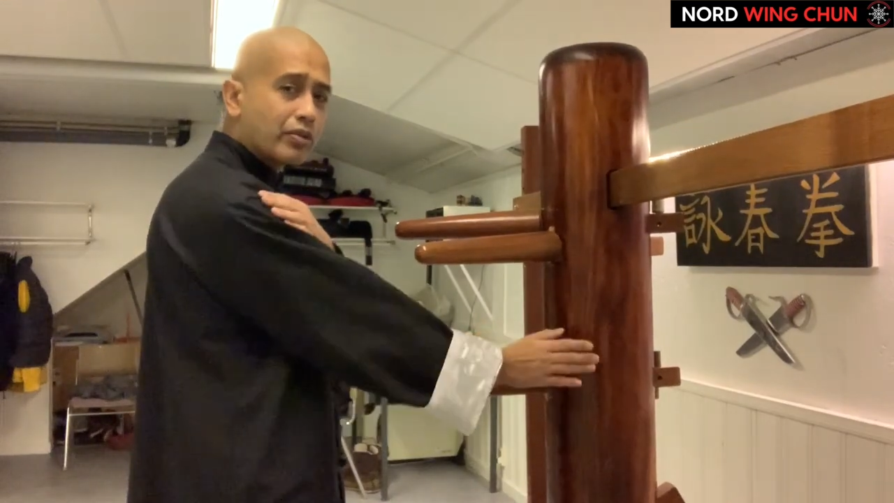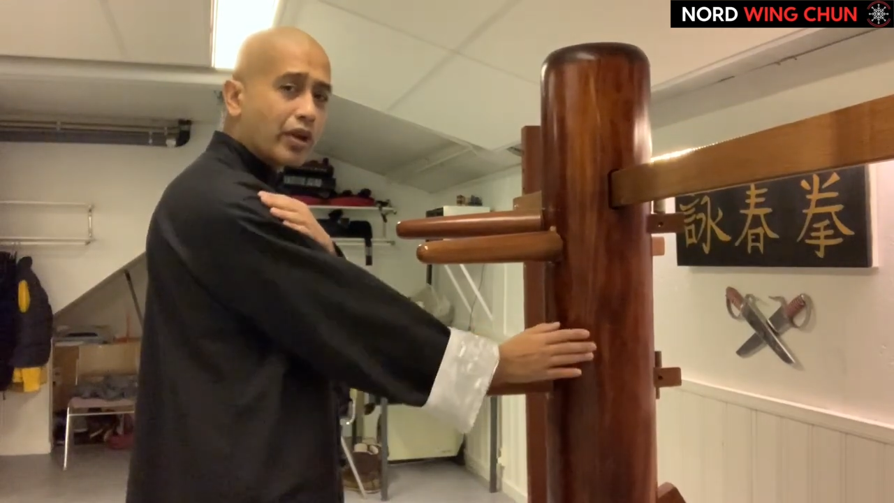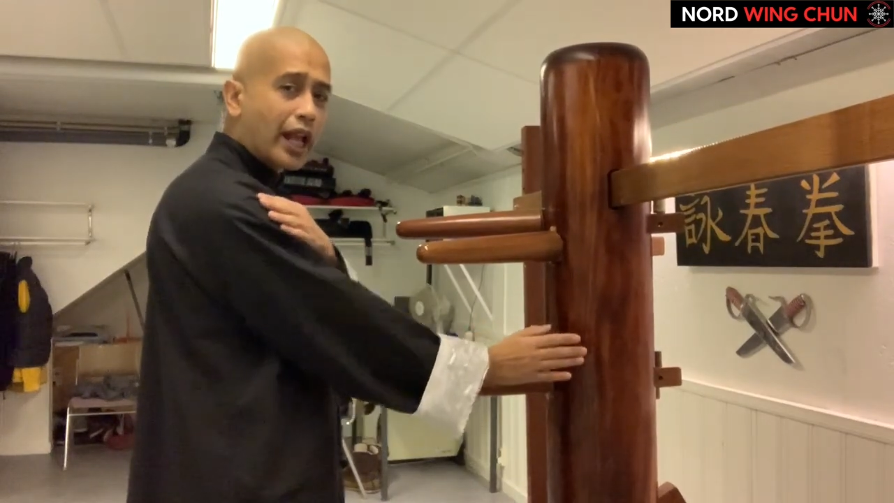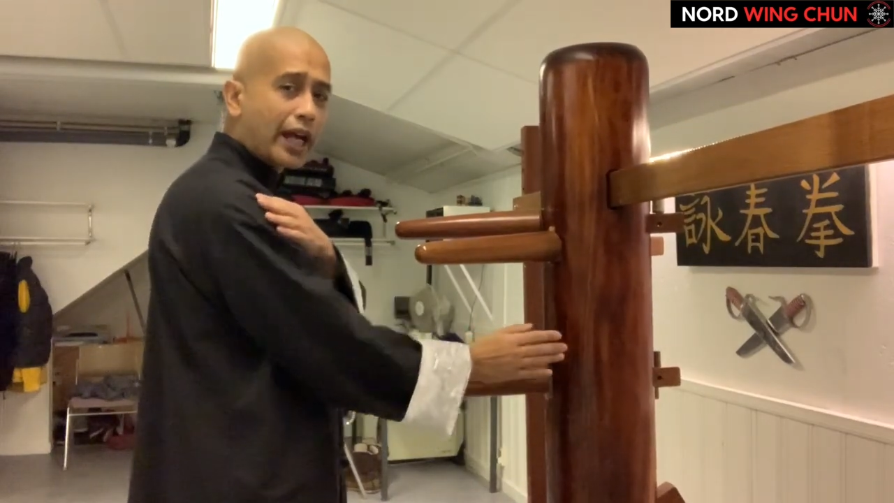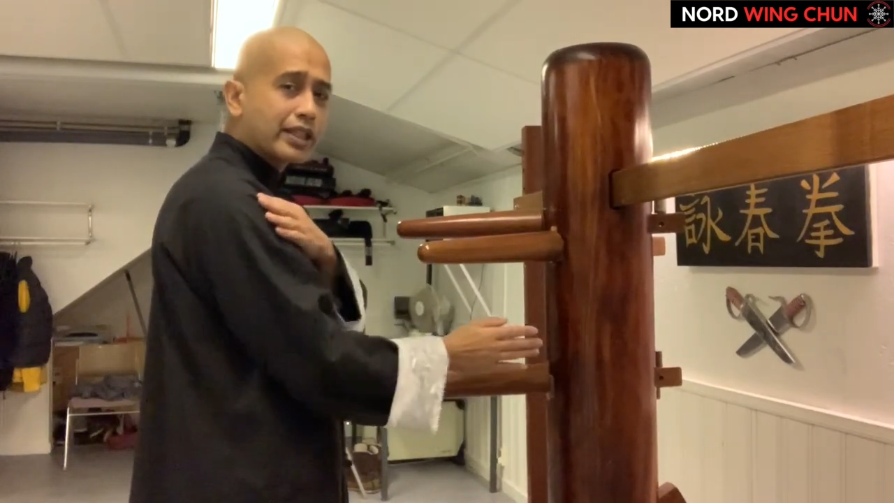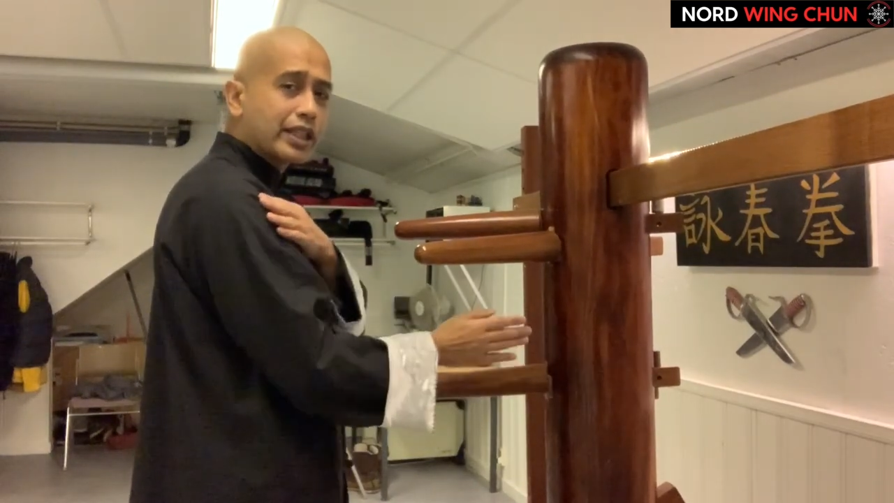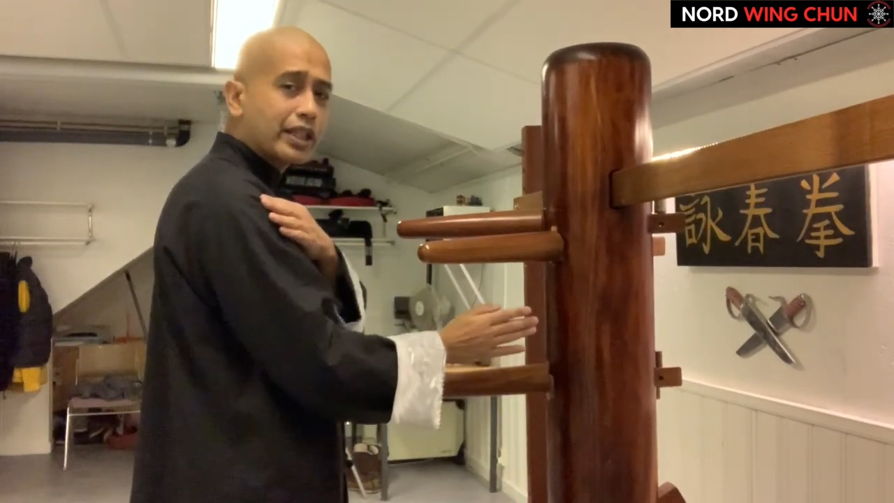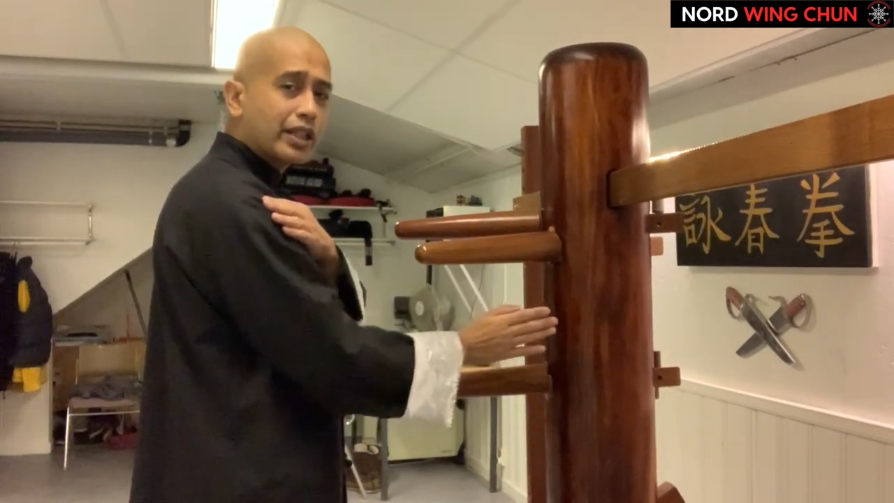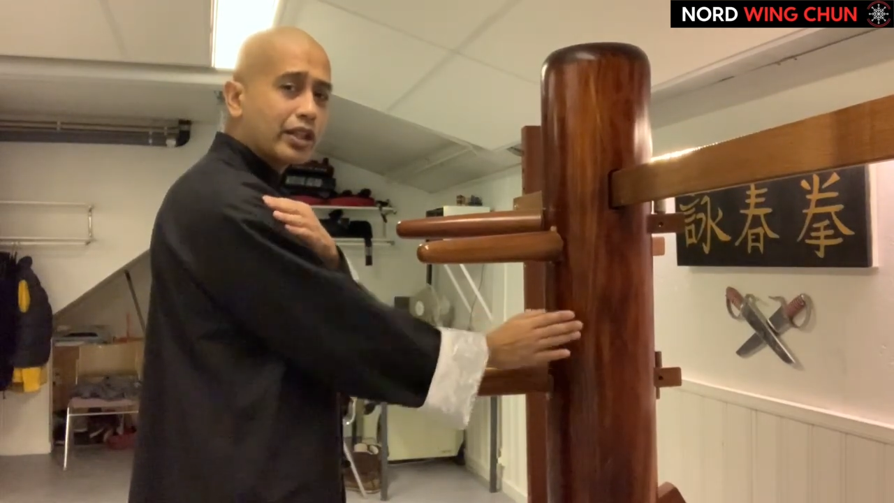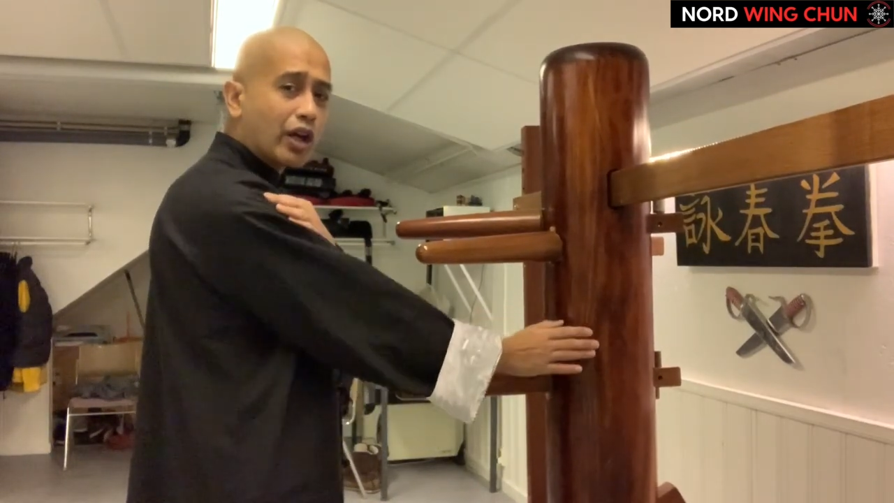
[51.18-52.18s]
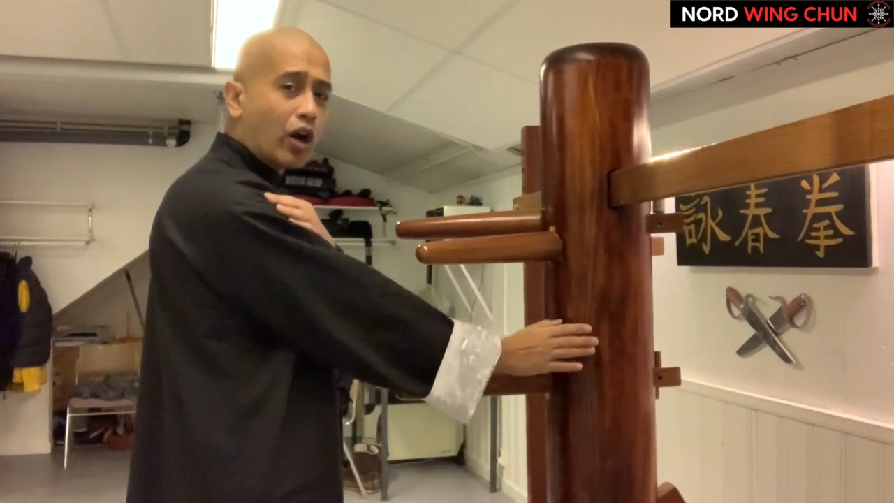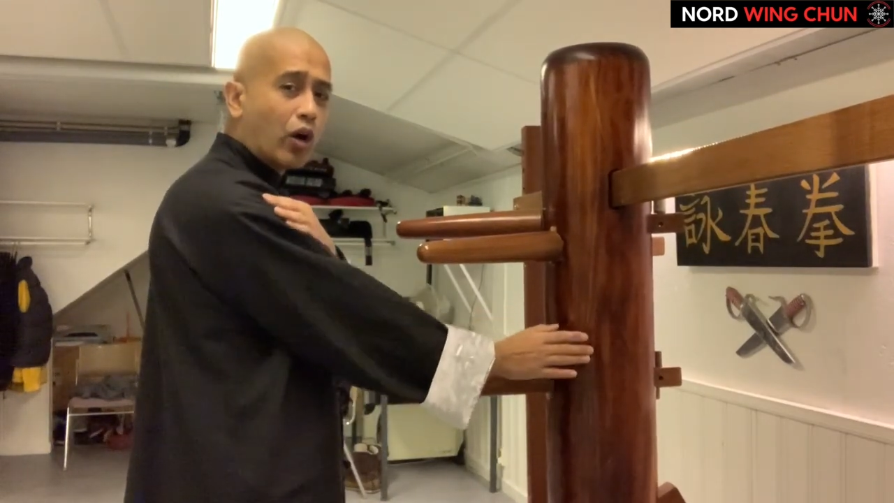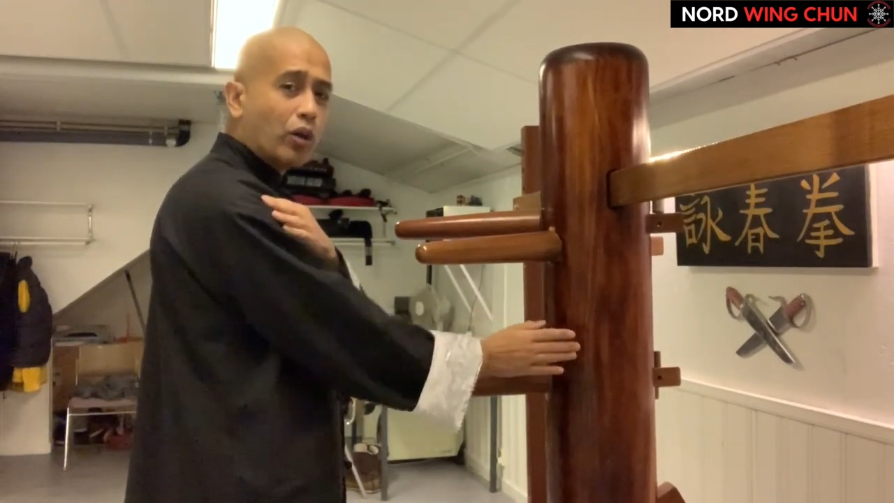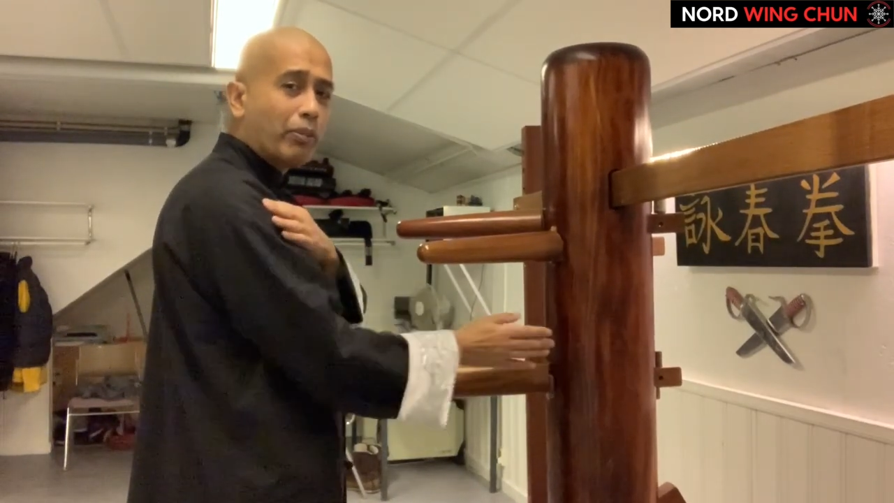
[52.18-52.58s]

Relaxing the whole